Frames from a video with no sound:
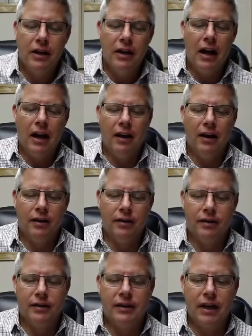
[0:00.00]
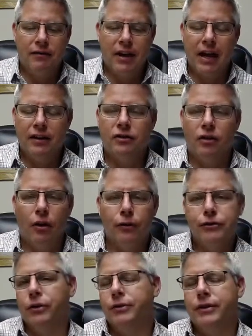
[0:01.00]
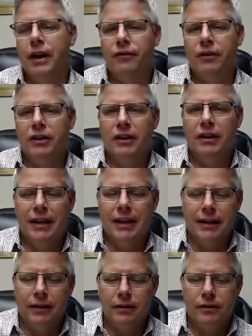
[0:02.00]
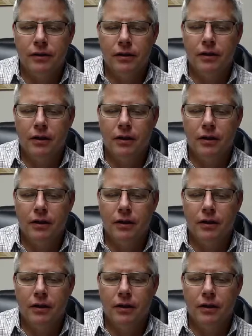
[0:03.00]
the seven heads are also seven kings.